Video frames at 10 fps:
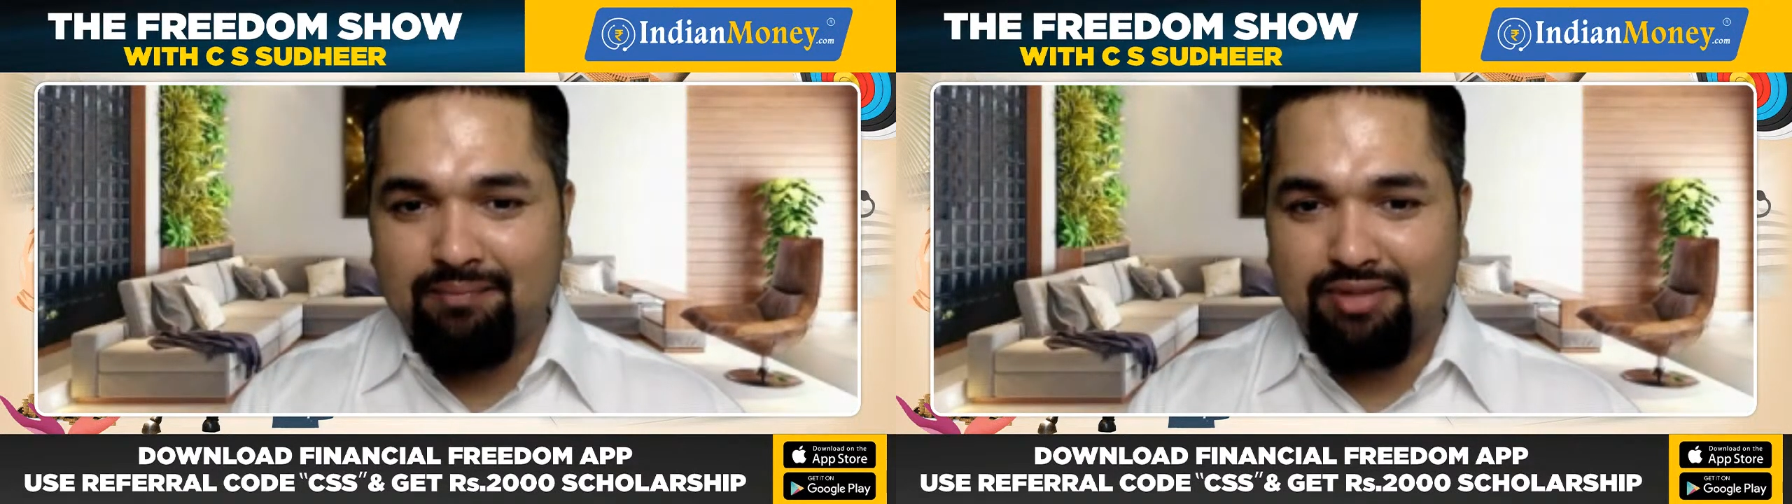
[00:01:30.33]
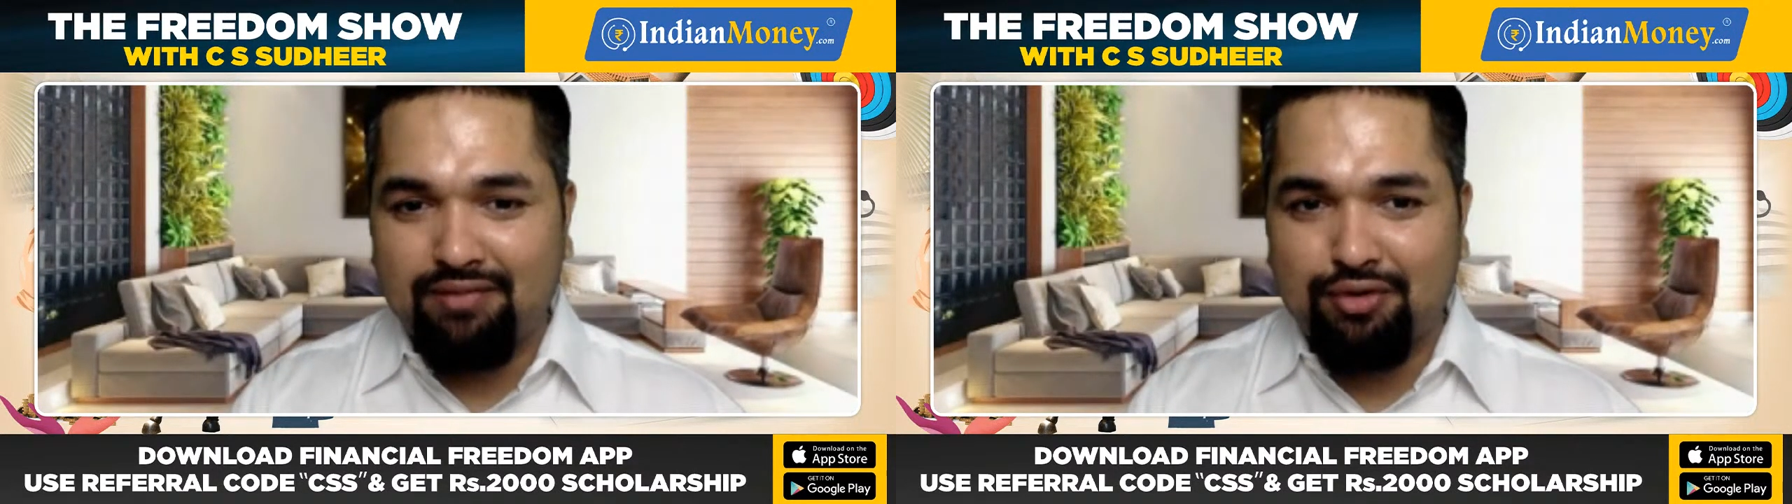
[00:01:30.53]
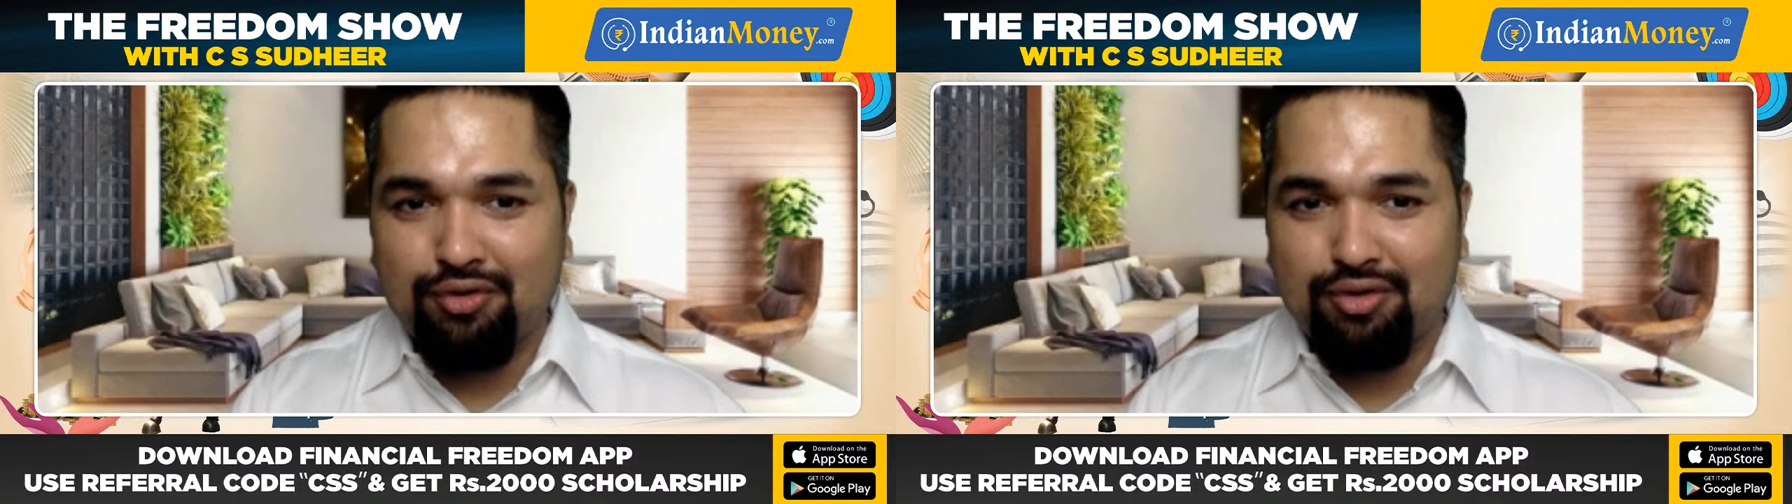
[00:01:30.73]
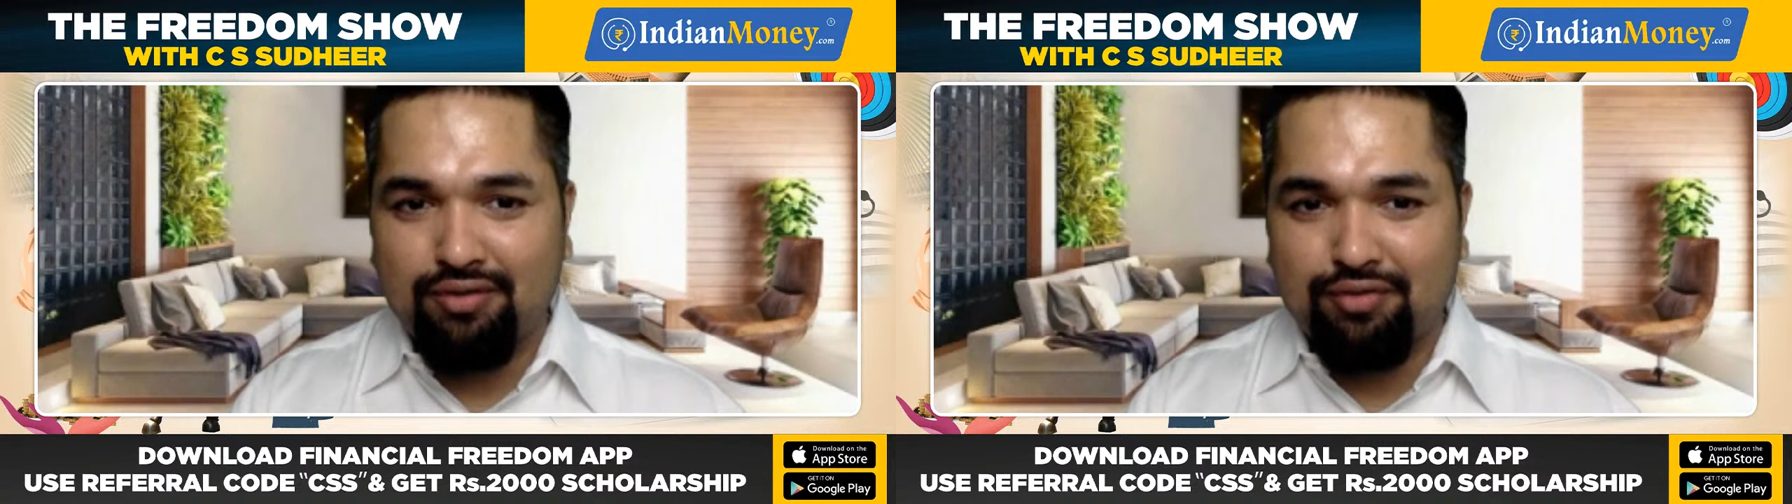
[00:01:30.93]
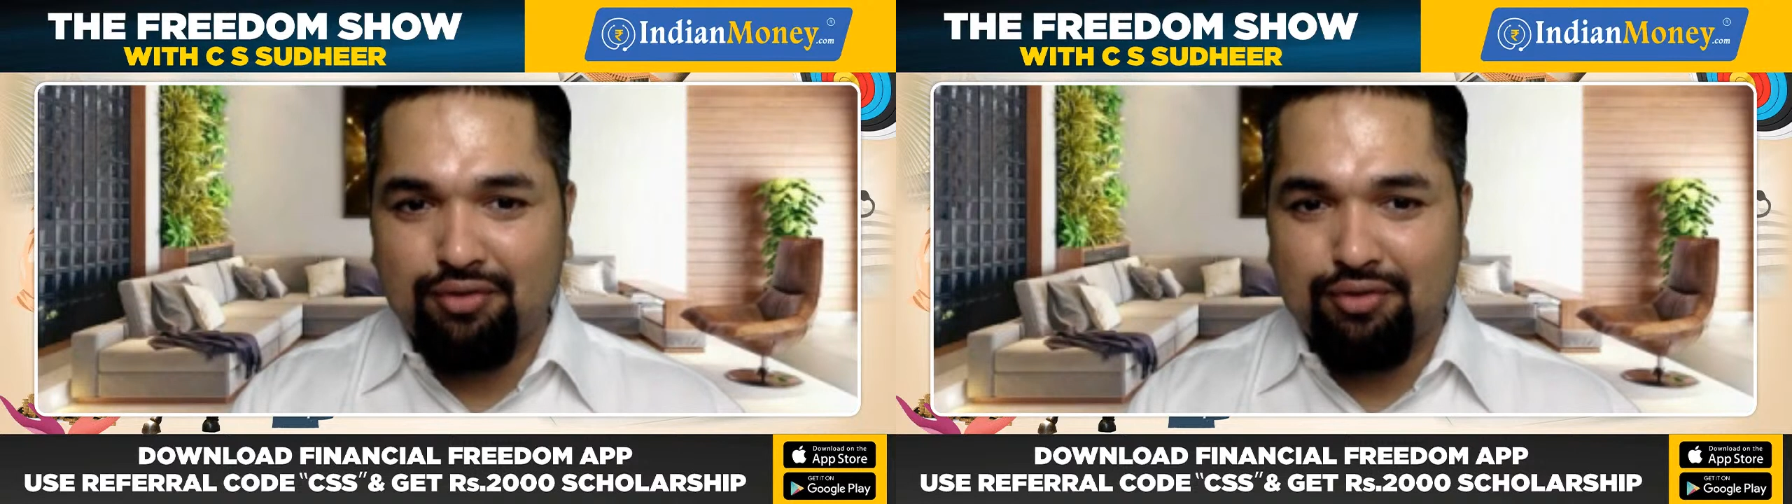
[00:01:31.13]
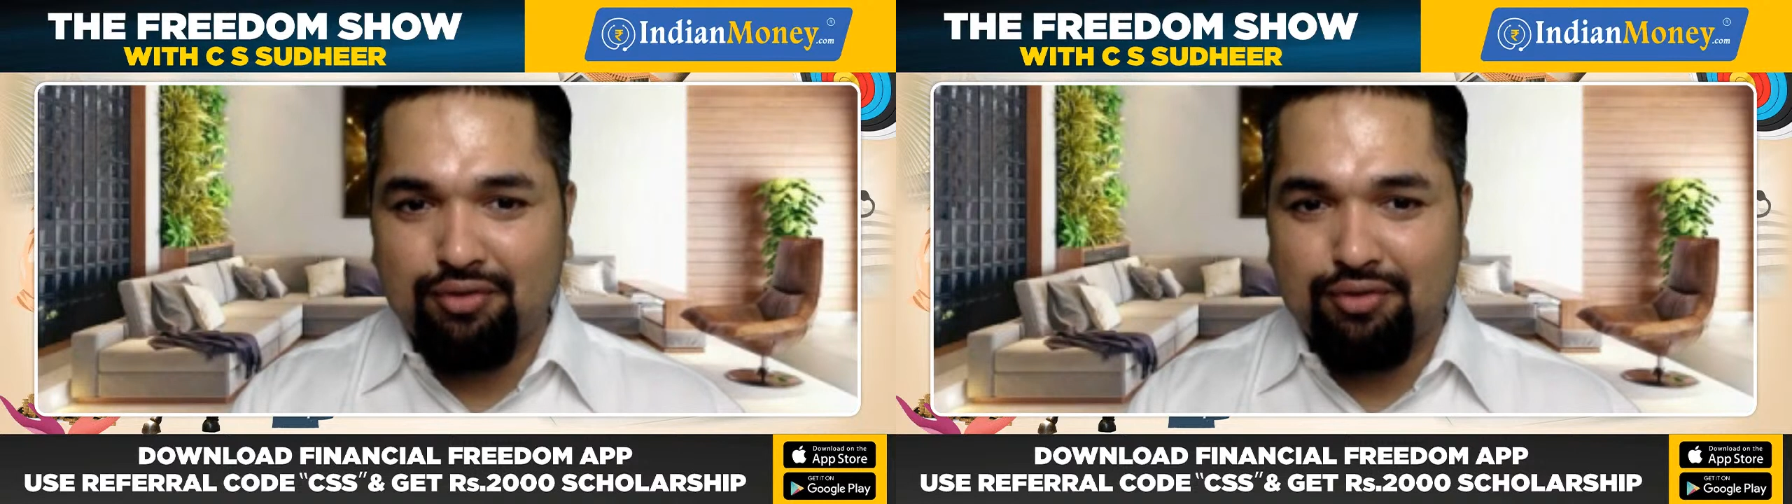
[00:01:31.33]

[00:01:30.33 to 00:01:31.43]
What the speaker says: you